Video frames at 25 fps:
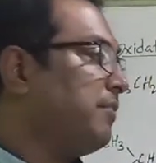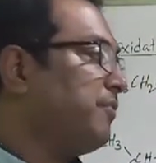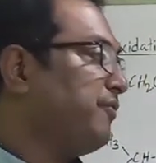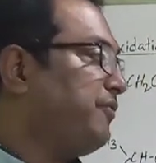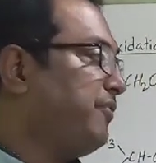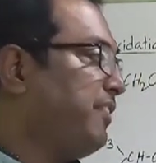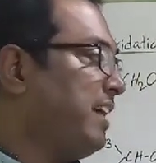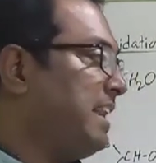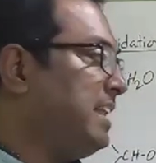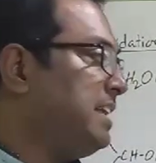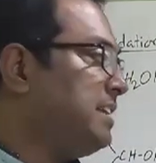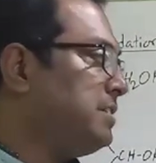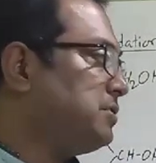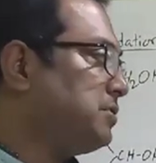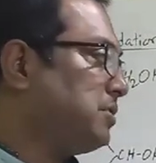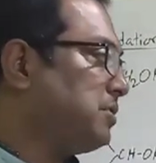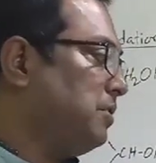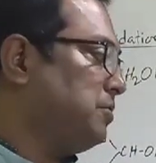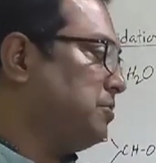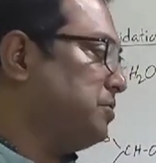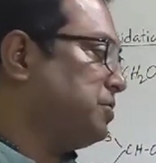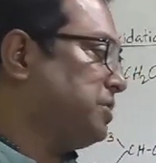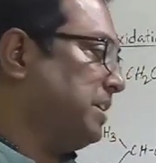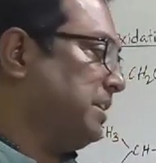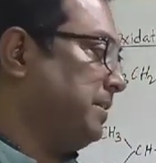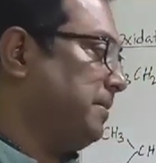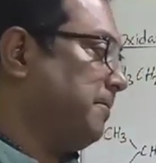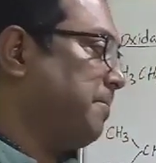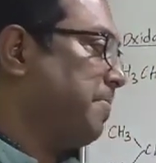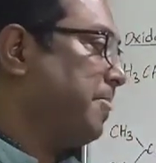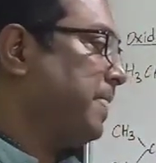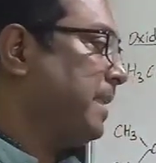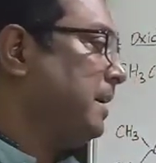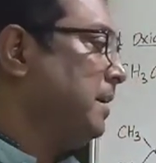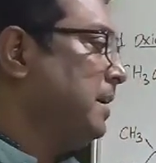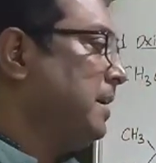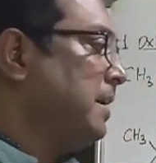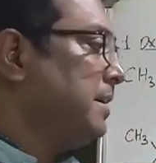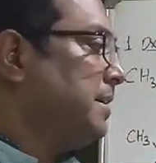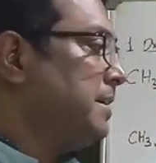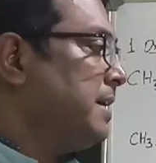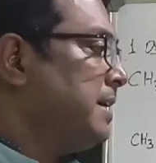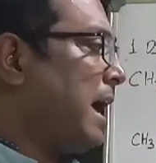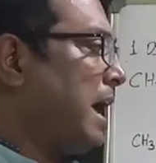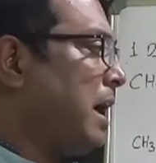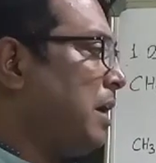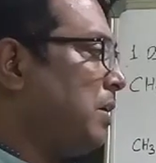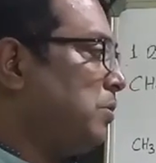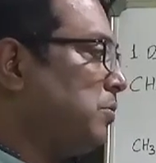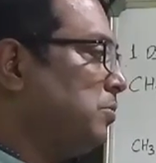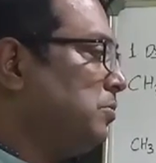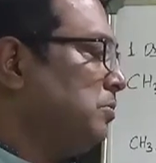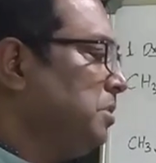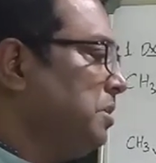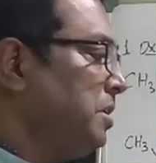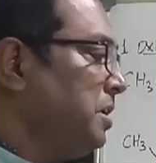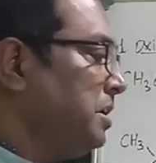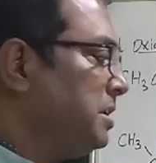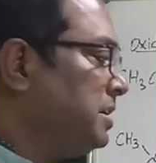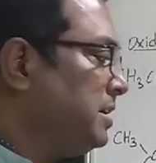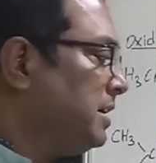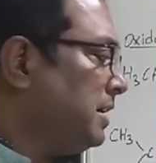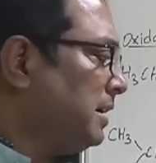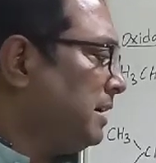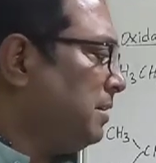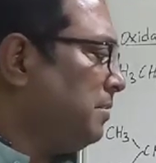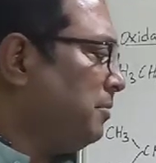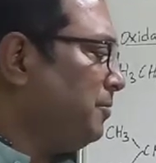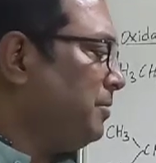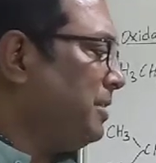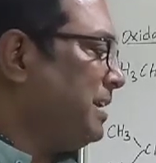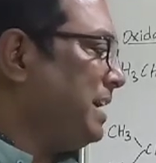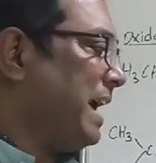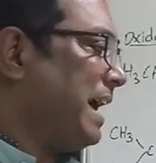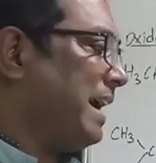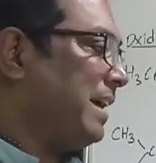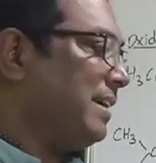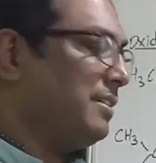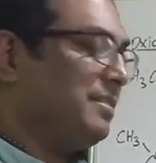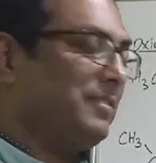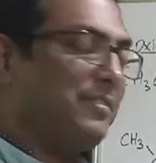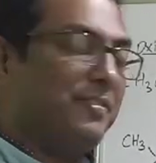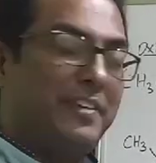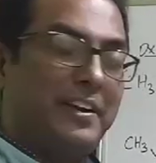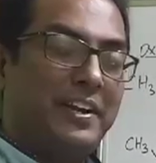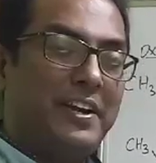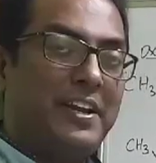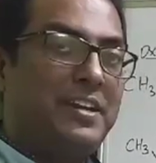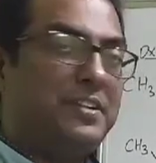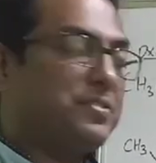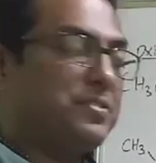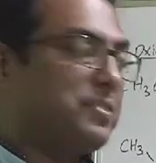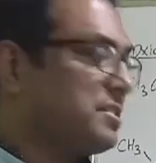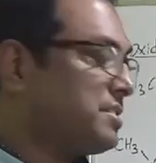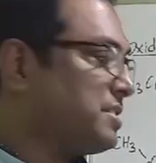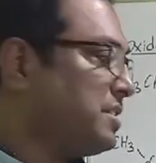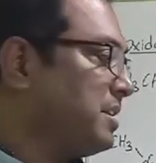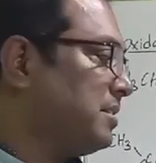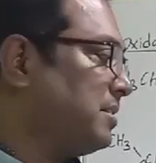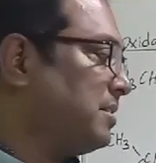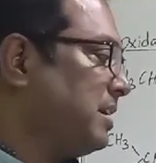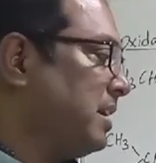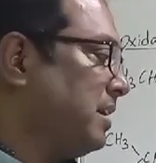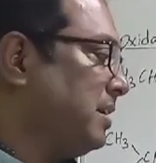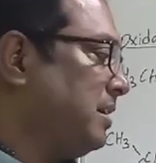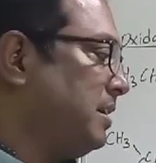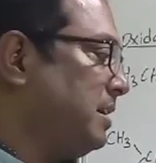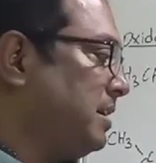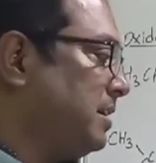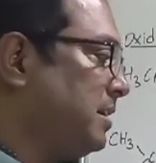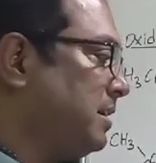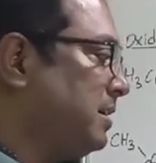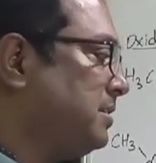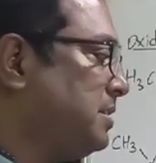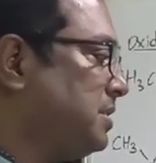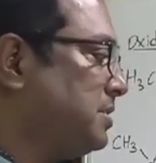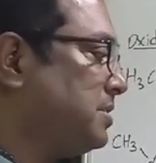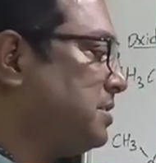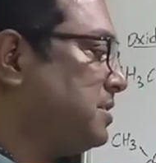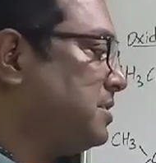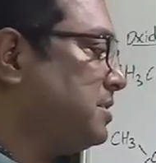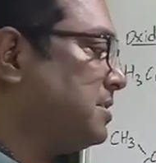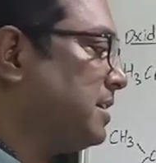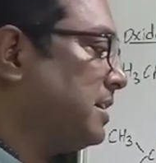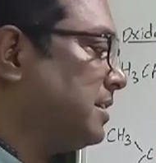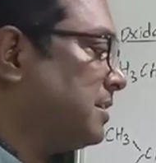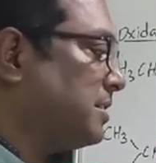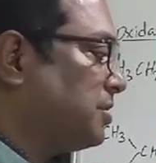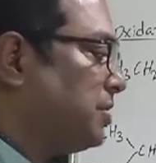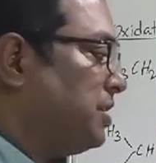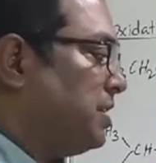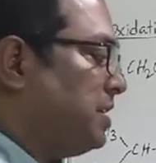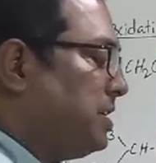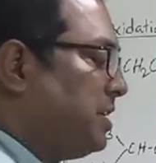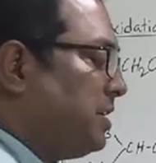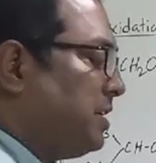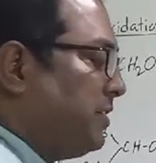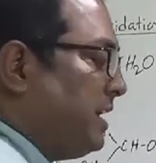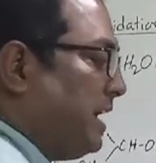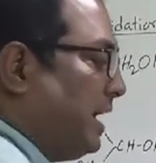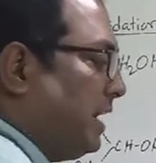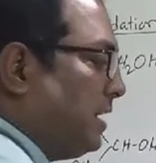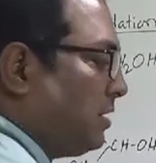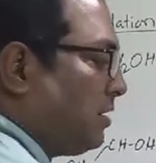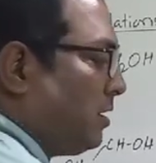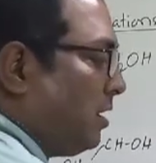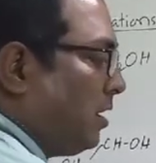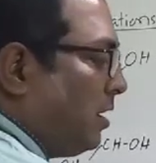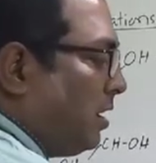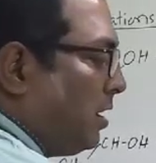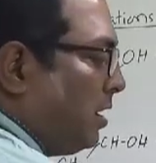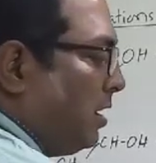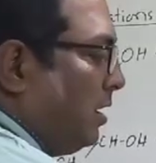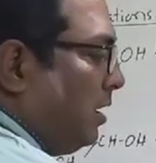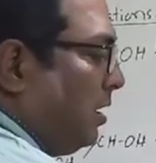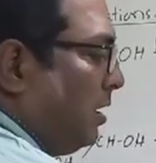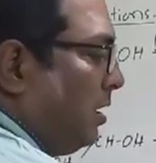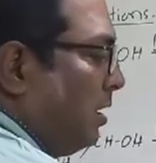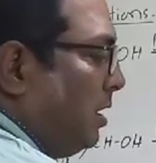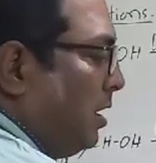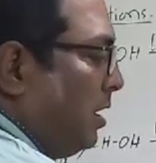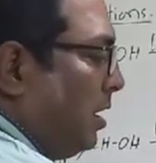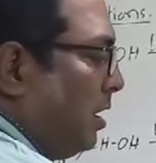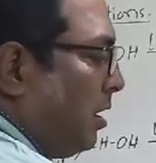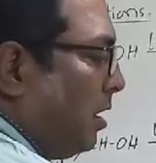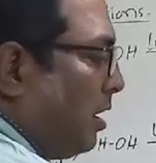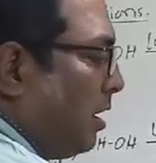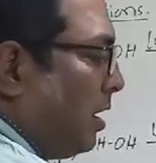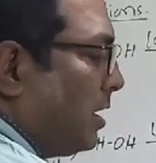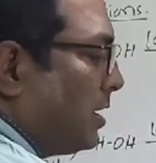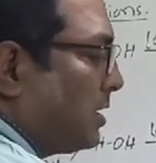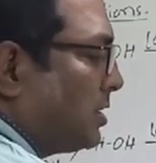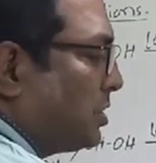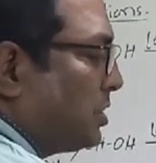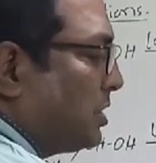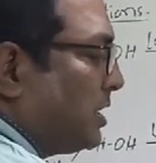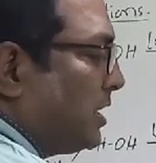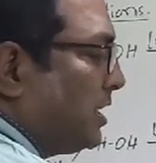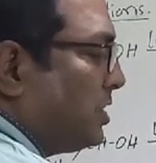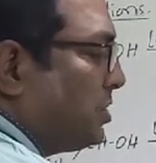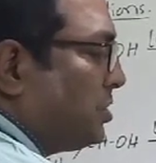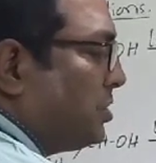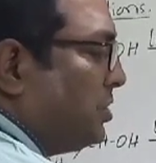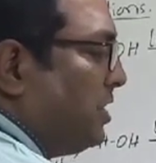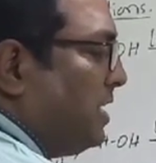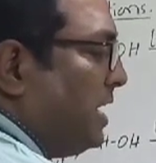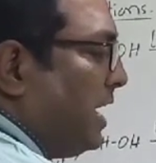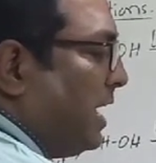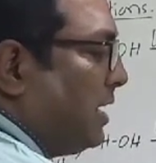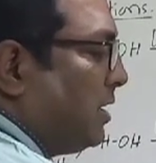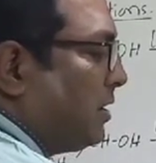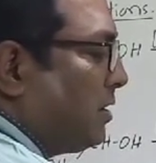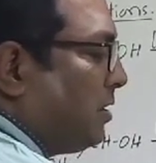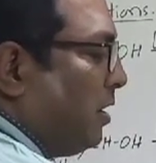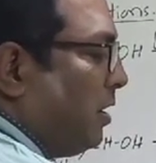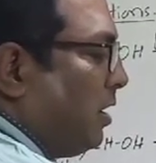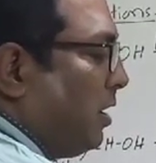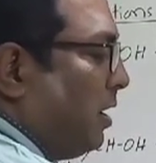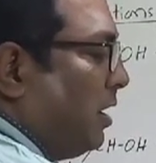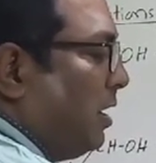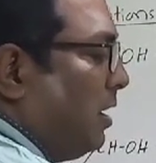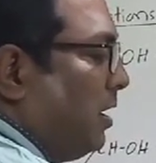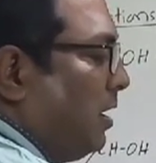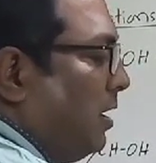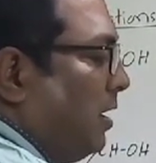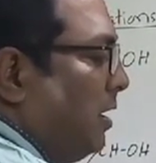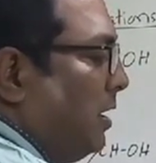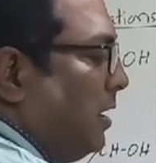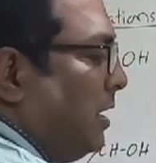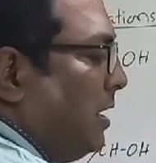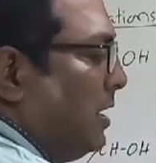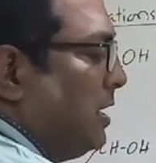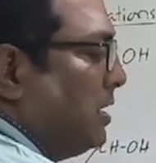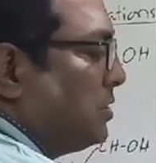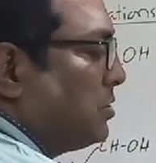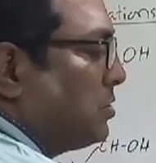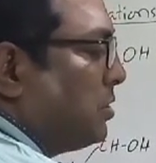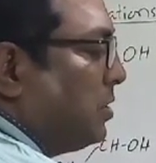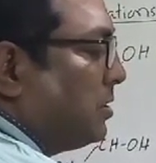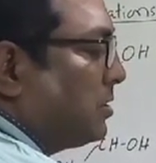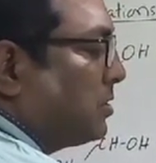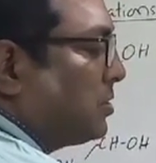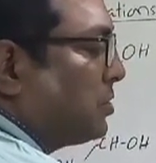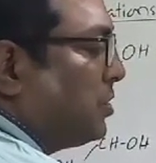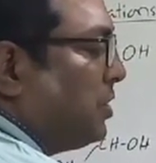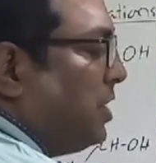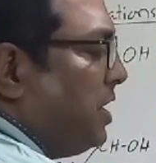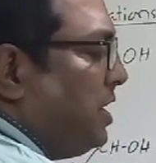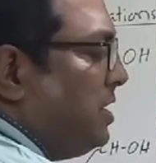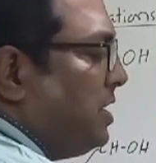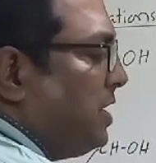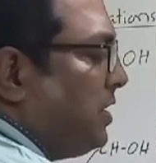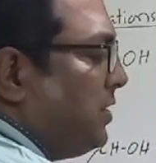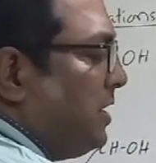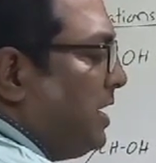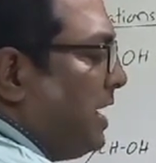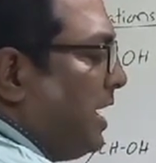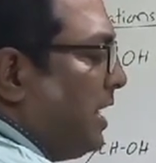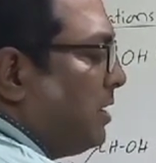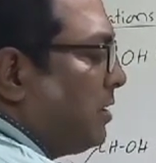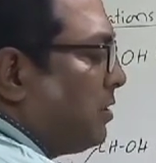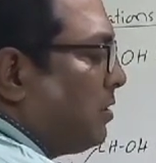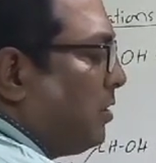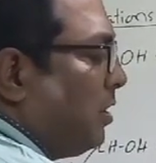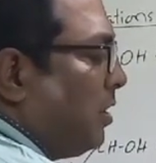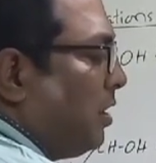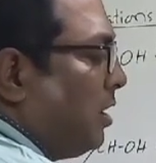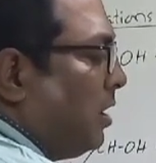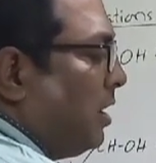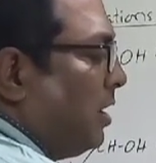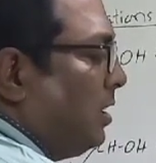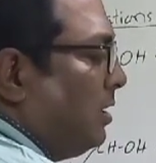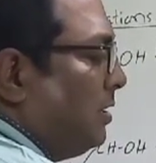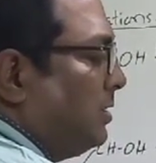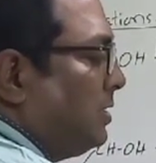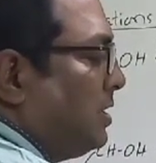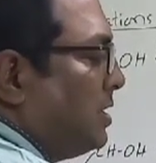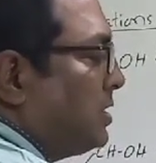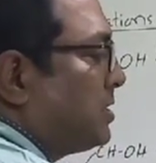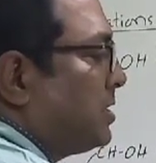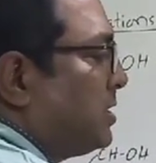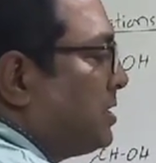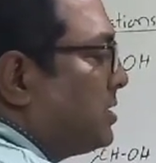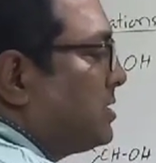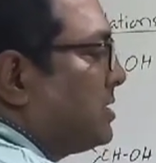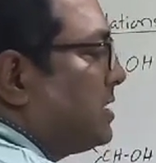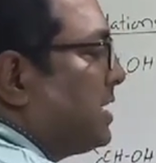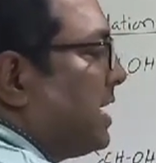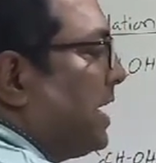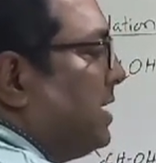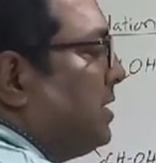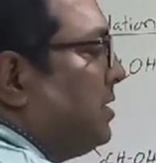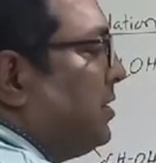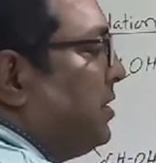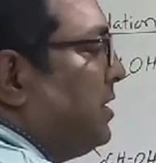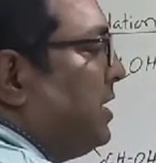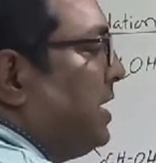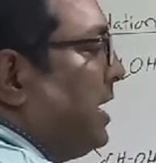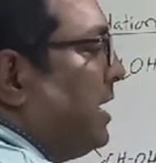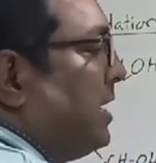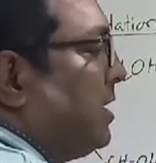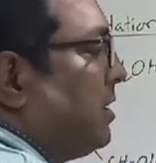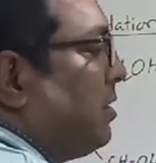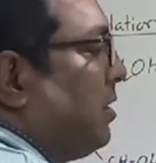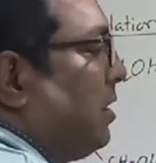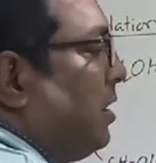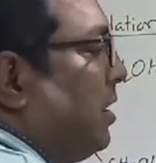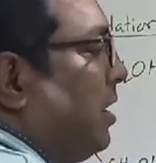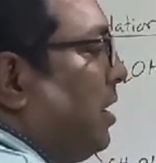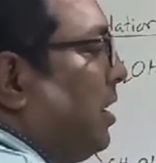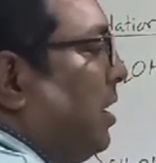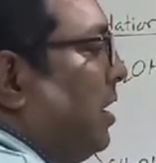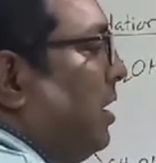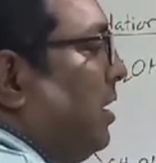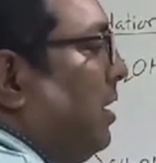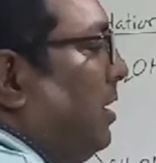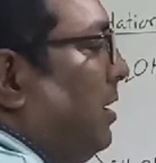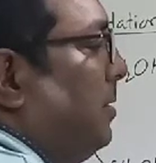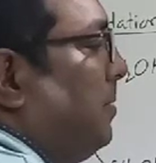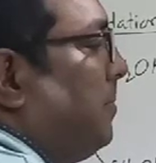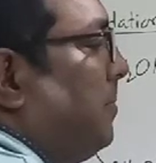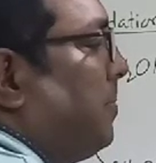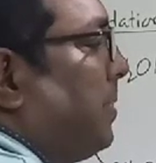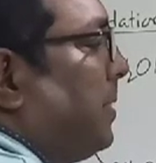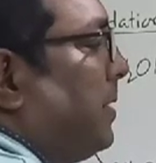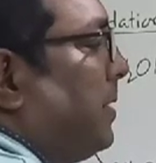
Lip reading: Fedding solution. Now here we have a very interesting thing here. This is the 3 degree alcohol or tertiary alcohol. So 3 degree alcohol, this is secondary alcohol